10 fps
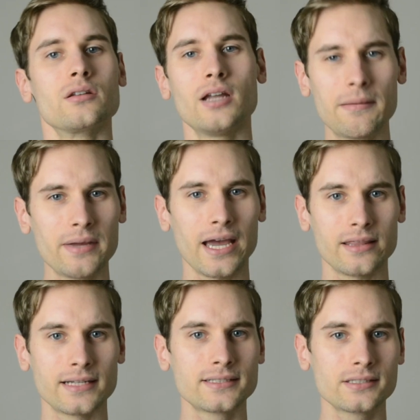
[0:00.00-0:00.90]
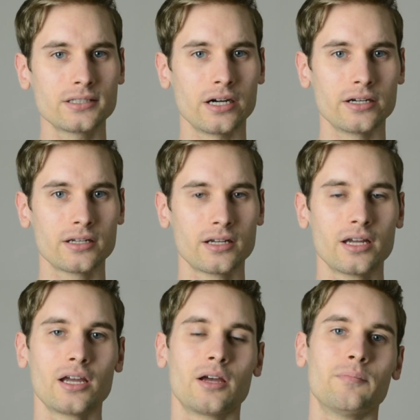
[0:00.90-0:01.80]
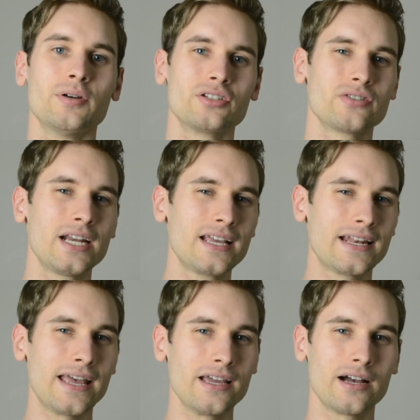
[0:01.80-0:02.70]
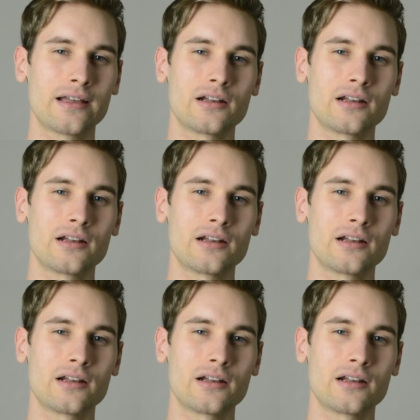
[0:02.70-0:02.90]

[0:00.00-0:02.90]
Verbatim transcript: Not bad, that's a start. But training an A I